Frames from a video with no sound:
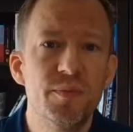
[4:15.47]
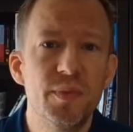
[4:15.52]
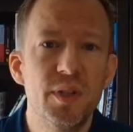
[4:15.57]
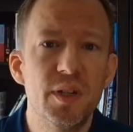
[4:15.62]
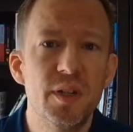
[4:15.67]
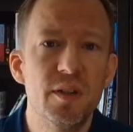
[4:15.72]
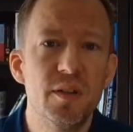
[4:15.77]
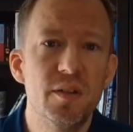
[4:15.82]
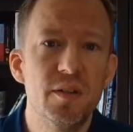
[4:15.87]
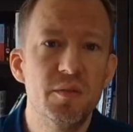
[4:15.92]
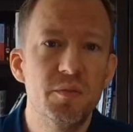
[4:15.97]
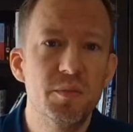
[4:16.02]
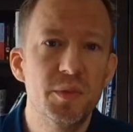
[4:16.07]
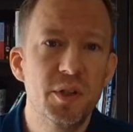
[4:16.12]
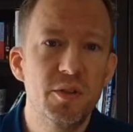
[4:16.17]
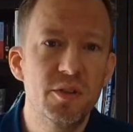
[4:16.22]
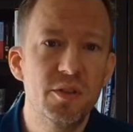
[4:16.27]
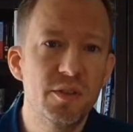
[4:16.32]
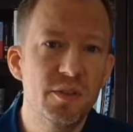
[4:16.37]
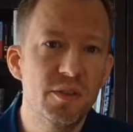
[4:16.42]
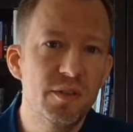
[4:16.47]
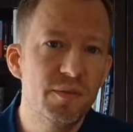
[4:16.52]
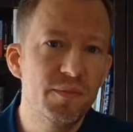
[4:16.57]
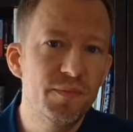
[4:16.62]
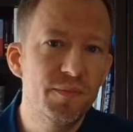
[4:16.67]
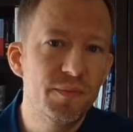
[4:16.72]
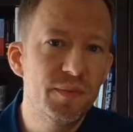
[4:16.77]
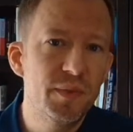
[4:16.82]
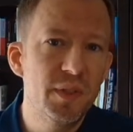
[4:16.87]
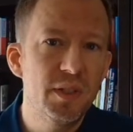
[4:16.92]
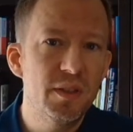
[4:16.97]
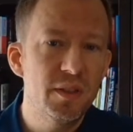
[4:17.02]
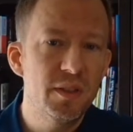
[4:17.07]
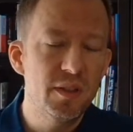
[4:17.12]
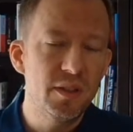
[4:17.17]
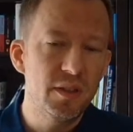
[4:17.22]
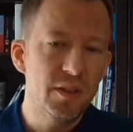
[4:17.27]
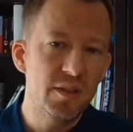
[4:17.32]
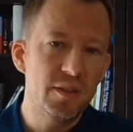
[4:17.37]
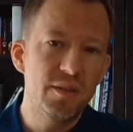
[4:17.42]
because
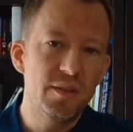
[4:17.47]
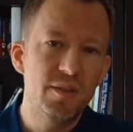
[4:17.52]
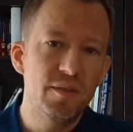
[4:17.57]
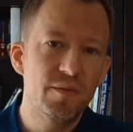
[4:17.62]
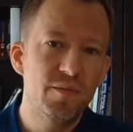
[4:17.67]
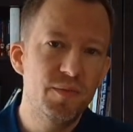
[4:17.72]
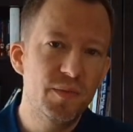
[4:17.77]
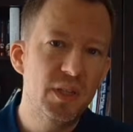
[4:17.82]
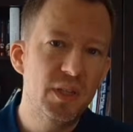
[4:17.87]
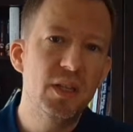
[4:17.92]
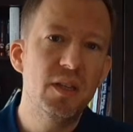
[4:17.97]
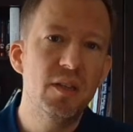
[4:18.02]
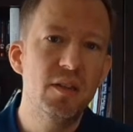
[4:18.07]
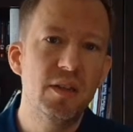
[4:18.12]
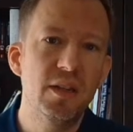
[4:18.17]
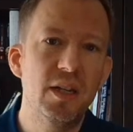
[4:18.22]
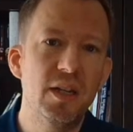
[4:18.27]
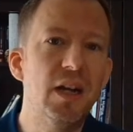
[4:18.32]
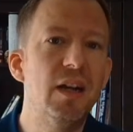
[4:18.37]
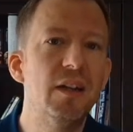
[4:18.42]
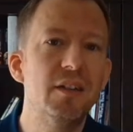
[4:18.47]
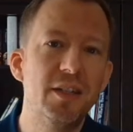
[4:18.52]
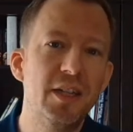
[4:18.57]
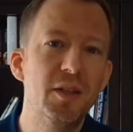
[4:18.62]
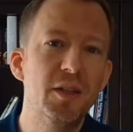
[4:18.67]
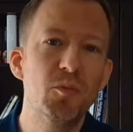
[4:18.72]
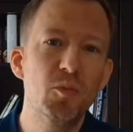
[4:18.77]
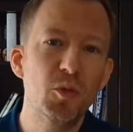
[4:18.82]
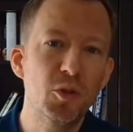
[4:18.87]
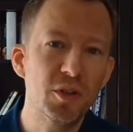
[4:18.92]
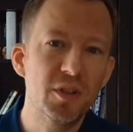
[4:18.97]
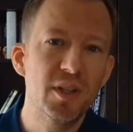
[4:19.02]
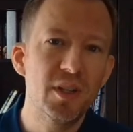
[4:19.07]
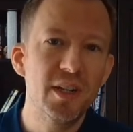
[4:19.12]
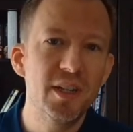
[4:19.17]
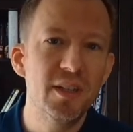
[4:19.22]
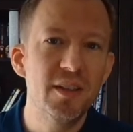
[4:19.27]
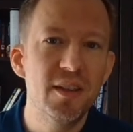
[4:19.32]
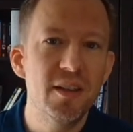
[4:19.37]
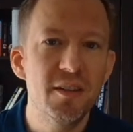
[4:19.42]
it can't get more
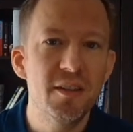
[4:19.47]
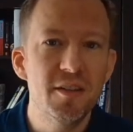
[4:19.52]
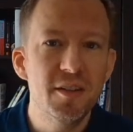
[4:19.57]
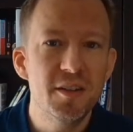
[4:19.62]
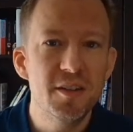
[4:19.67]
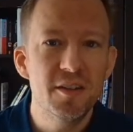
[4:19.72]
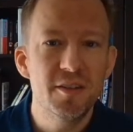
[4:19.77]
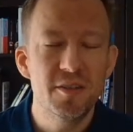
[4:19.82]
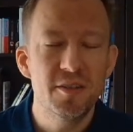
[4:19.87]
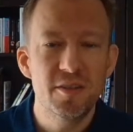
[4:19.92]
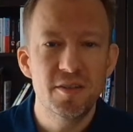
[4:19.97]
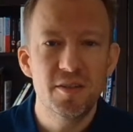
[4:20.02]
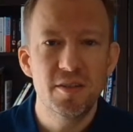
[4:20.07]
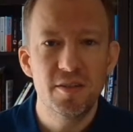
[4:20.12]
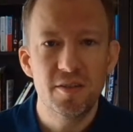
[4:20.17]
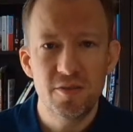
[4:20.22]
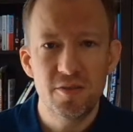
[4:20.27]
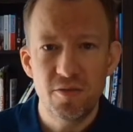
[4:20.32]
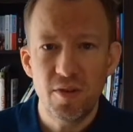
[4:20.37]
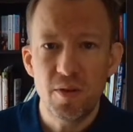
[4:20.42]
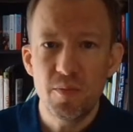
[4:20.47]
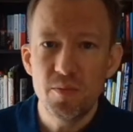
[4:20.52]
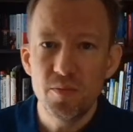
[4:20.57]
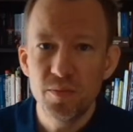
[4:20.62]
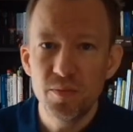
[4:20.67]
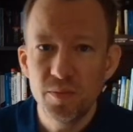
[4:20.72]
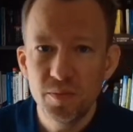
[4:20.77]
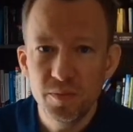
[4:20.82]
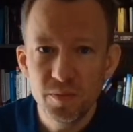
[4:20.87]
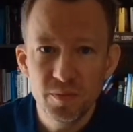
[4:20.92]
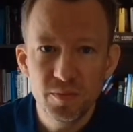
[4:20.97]
tight than in this Scrum